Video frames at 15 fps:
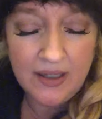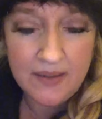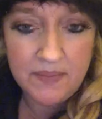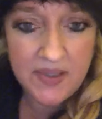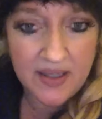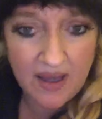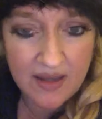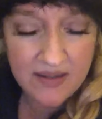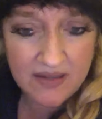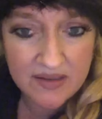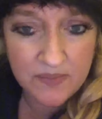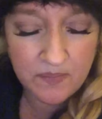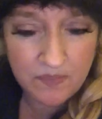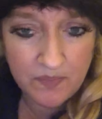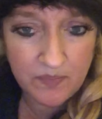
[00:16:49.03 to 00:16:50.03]
because
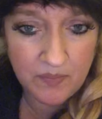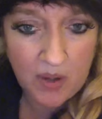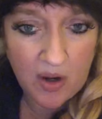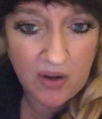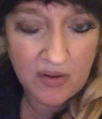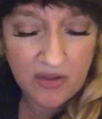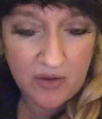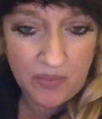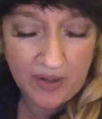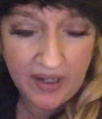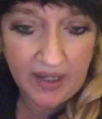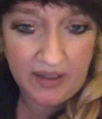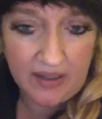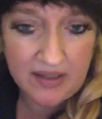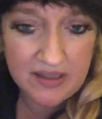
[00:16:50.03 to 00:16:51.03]
part of their
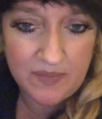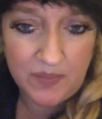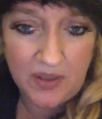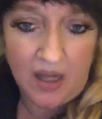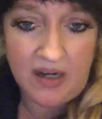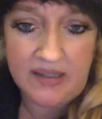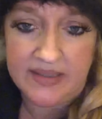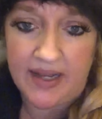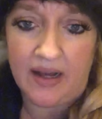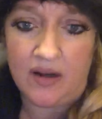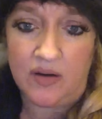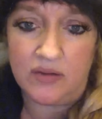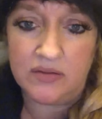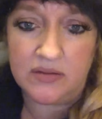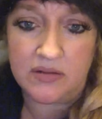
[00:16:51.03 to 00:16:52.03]
brain has blocked
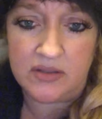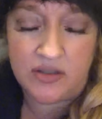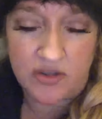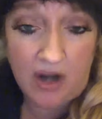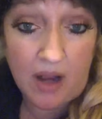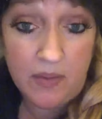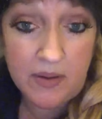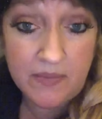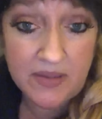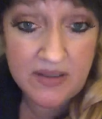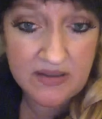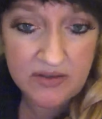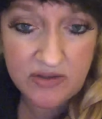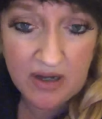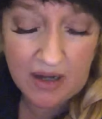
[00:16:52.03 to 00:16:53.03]
out the trauma, because
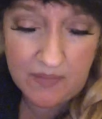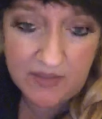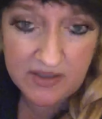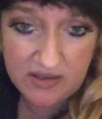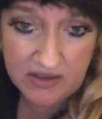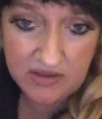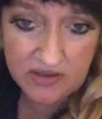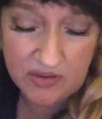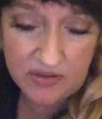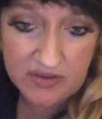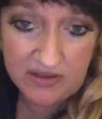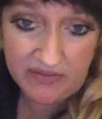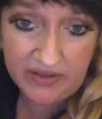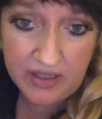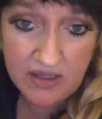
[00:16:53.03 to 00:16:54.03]
the trauma is just so
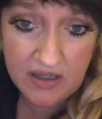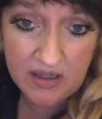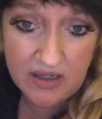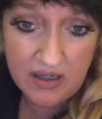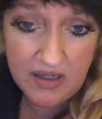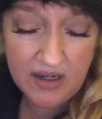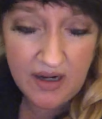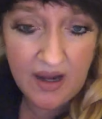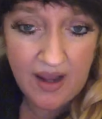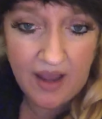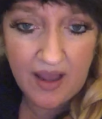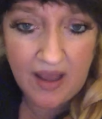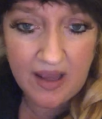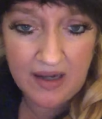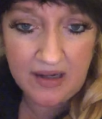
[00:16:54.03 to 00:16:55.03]
severe
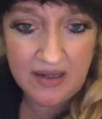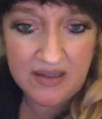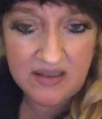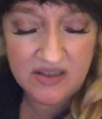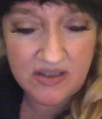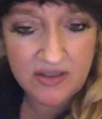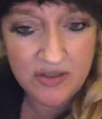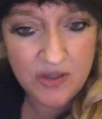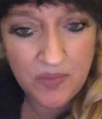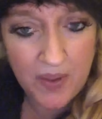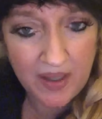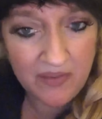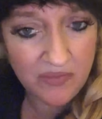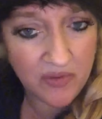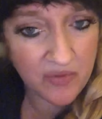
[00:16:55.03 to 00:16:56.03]
and it's just too
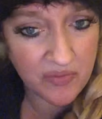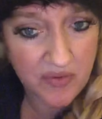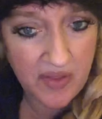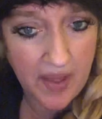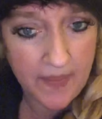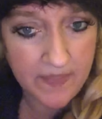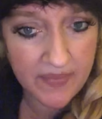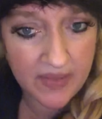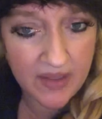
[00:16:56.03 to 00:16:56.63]
painful for them.